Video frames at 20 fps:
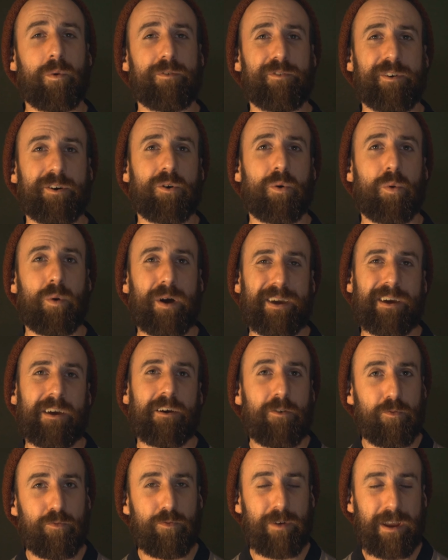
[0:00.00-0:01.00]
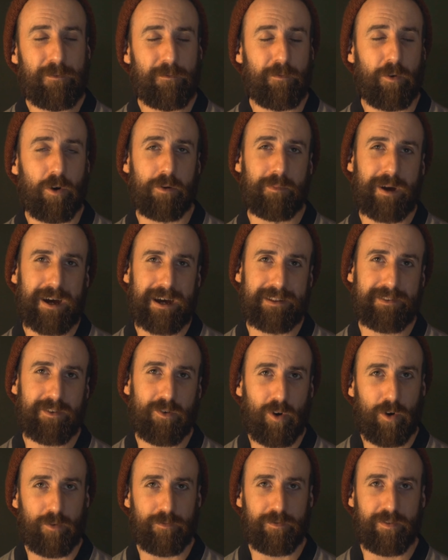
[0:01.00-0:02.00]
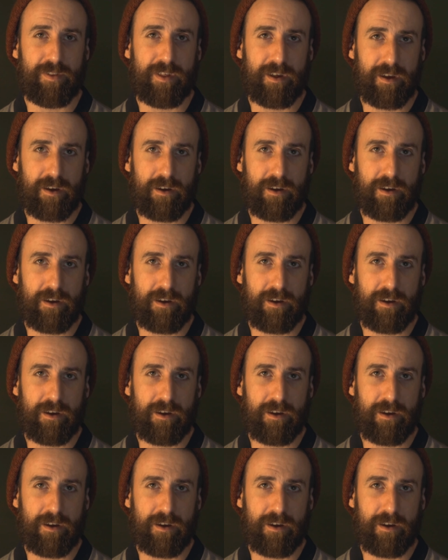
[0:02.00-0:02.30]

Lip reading: with a quick reformat of the